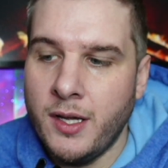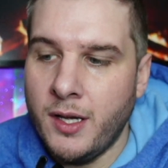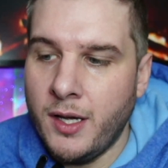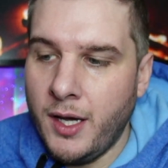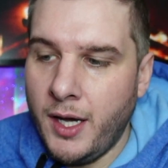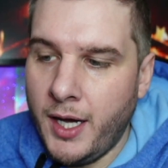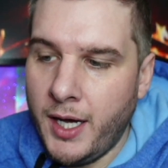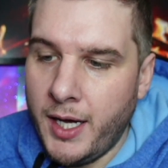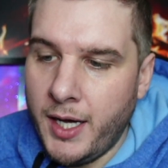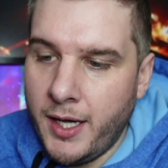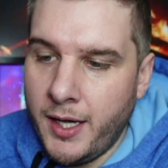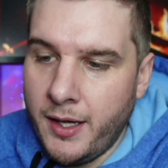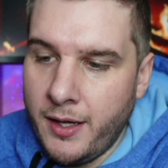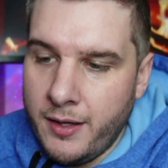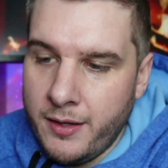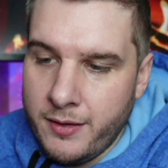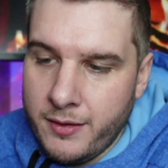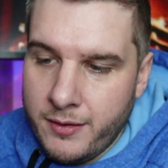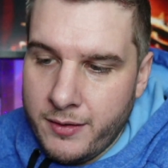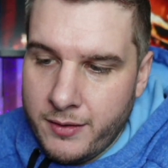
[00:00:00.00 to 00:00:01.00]

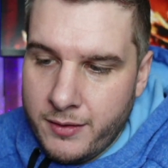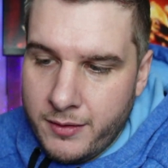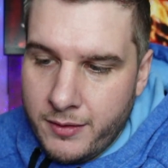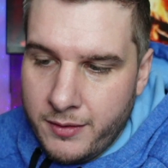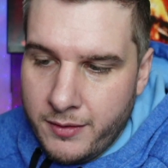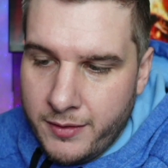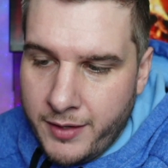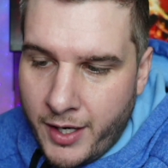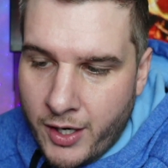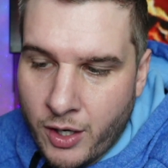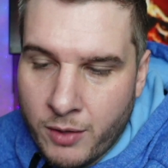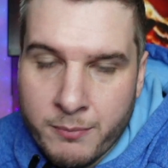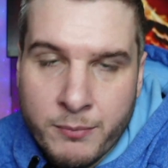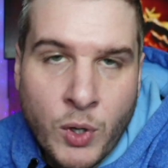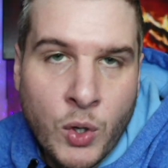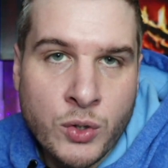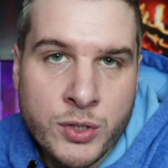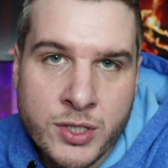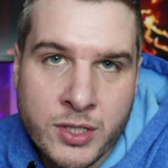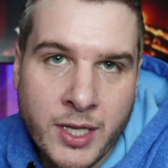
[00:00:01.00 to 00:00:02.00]
that are
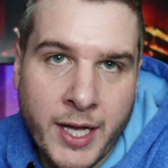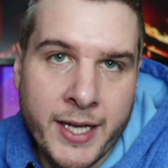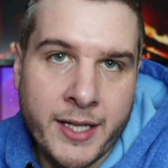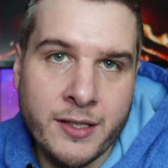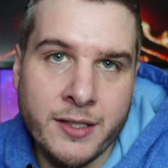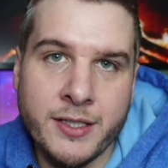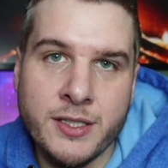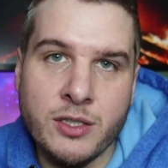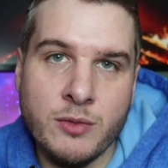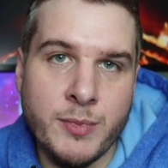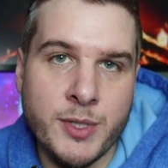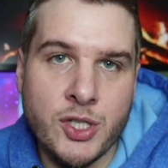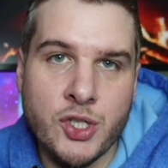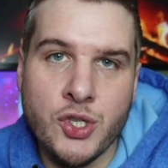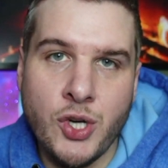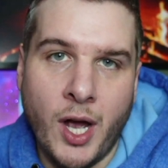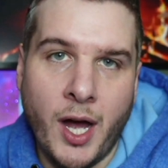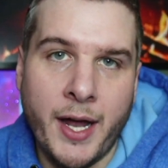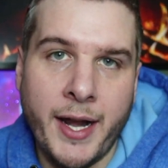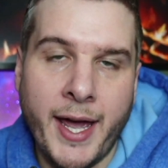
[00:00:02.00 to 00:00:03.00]
most likely to be
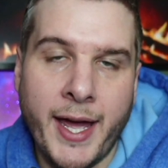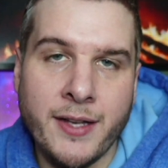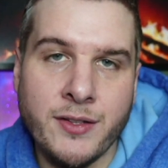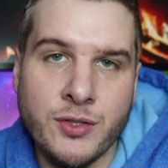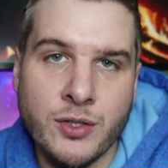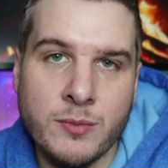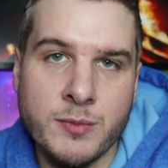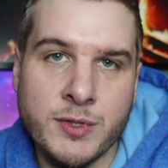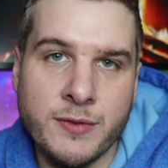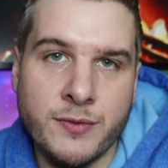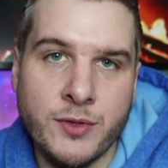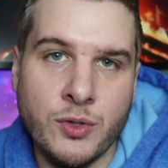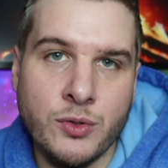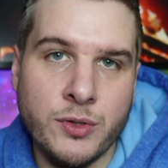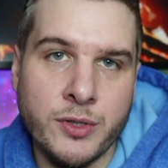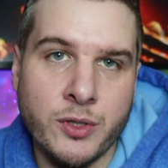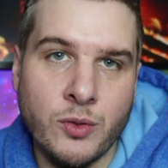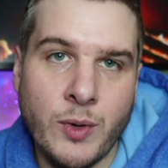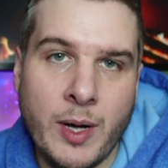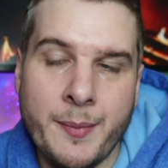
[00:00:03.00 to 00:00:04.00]
shot at in terms of
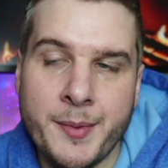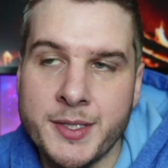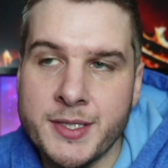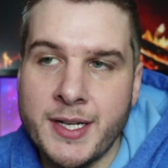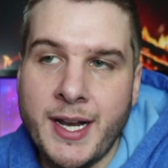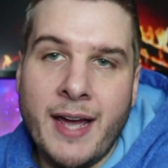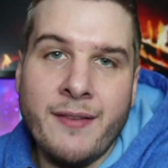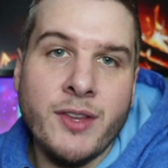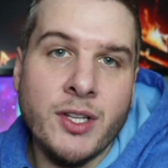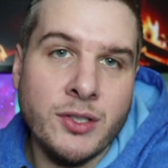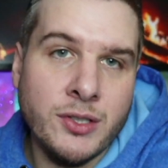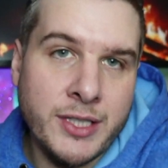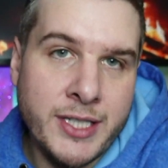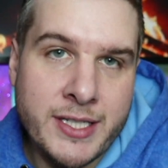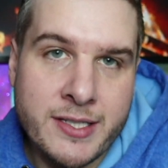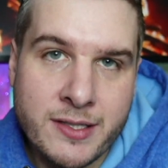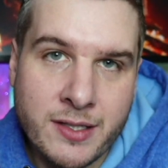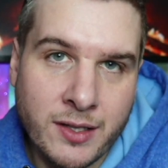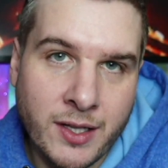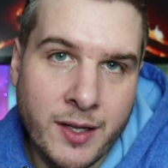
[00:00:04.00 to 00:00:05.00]
nuclear weapons, that have the
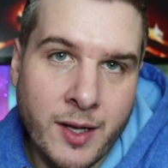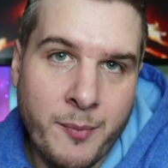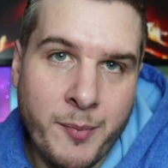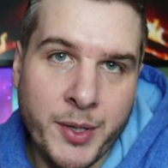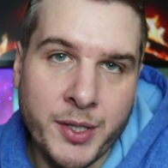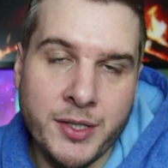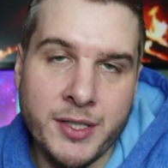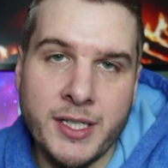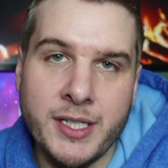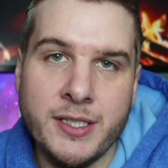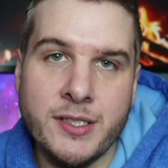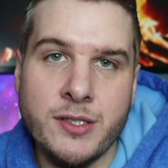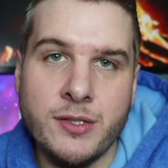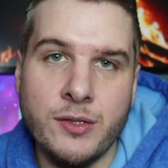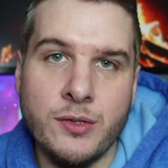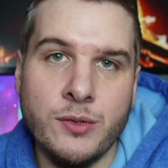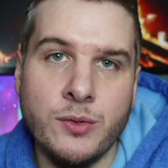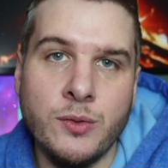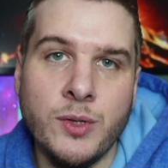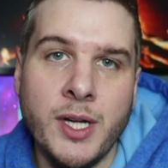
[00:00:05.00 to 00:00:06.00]
least ability
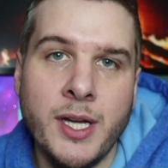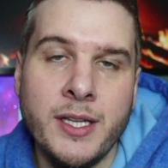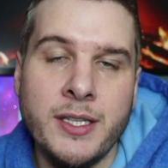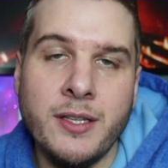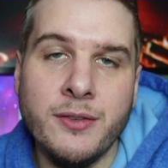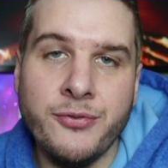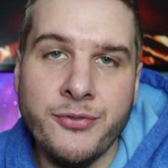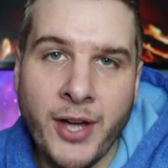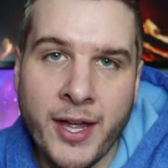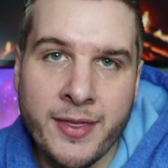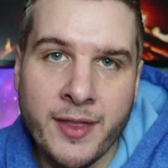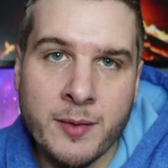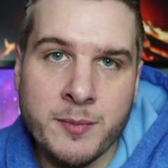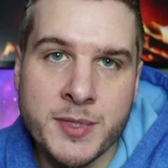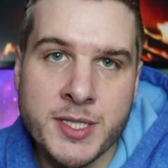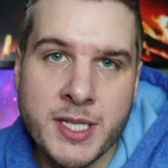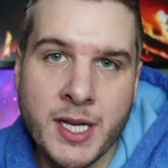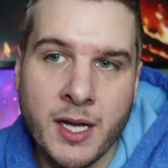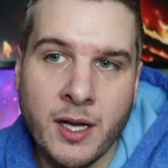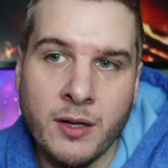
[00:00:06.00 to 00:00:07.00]
to defend
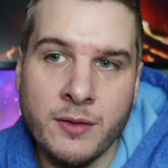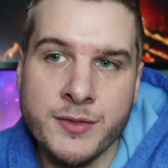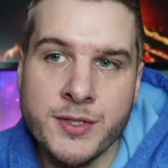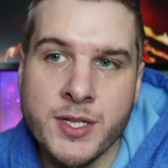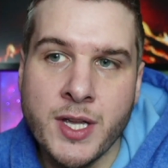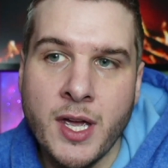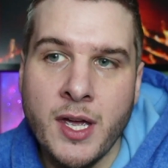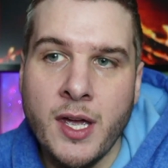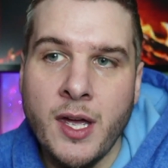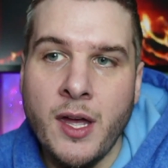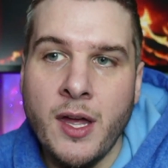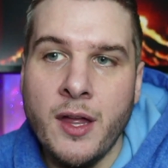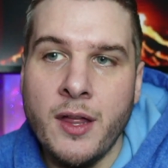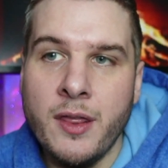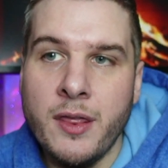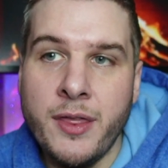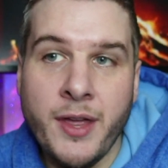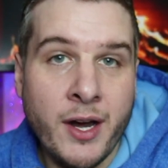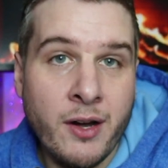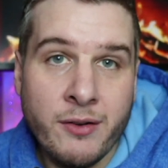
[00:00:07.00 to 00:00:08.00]
themselves,
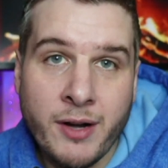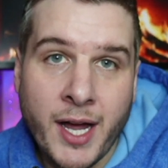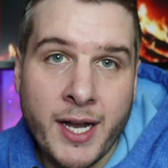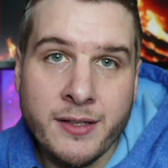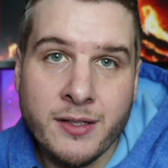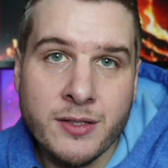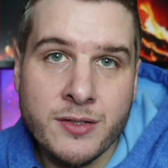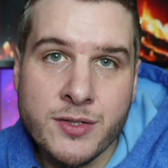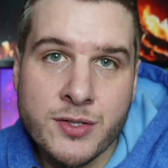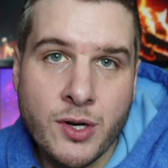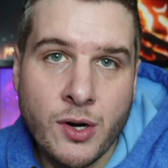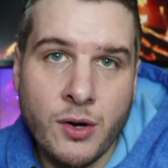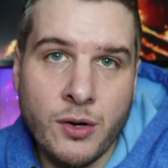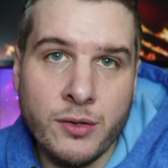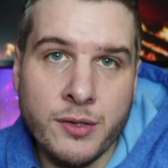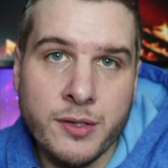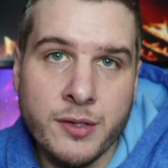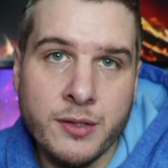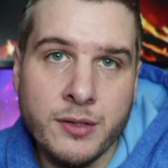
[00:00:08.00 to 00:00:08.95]
they're not concerned.